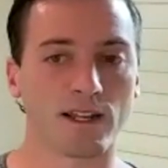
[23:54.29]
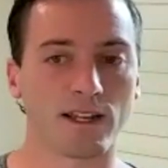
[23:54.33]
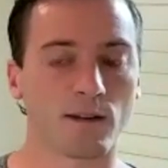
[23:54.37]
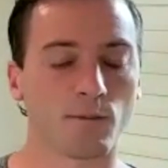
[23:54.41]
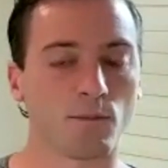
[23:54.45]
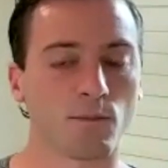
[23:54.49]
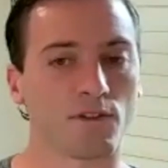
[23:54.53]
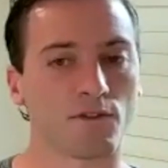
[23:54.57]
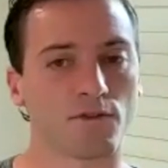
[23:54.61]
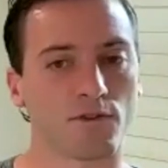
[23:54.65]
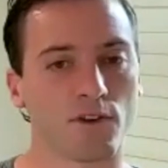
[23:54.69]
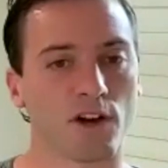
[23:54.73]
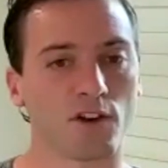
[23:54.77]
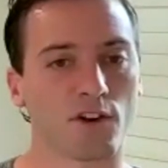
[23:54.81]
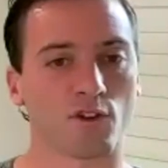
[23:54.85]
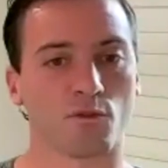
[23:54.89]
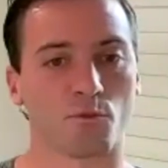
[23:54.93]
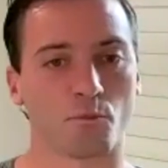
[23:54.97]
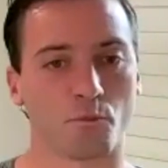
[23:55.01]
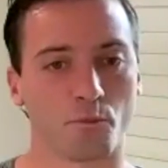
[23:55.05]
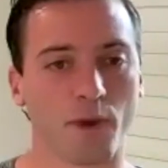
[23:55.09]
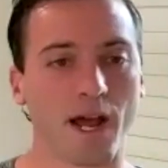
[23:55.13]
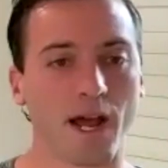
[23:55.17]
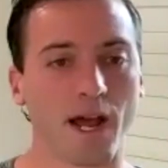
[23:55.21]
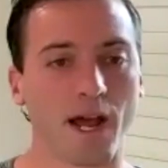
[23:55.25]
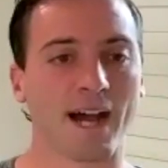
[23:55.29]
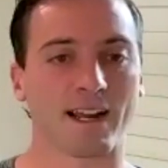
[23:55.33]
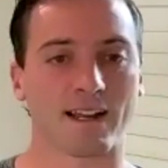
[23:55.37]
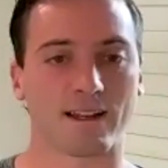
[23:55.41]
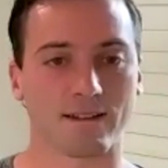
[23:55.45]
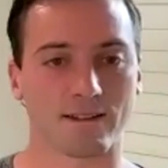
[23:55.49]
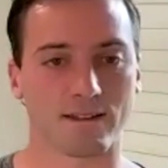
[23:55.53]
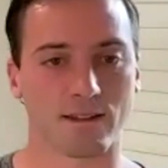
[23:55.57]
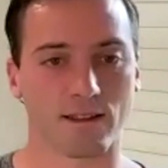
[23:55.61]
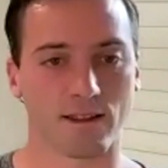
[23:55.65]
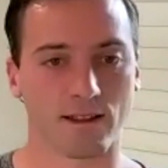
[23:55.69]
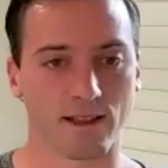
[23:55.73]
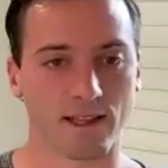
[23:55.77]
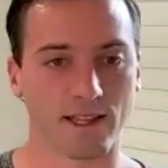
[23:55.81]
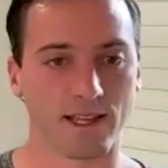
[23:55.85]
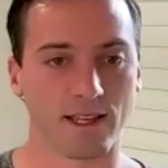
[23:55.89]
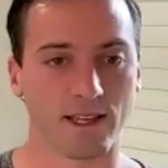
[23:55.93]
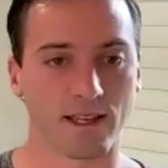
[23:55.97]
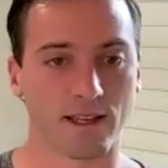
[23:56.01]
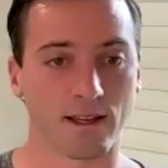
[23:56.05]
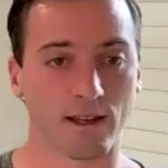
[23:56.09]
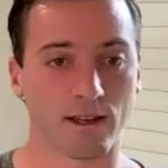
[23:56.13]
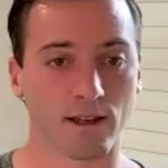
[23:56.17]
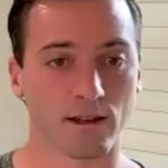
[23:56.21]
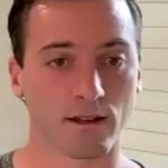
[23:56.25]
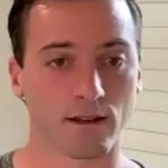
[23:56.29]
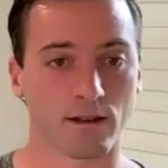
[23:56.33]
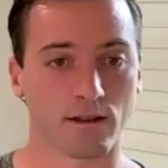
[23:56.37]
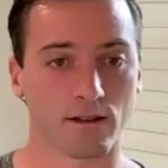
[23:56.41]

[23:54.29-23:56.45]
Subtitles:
can be funneled back into the league,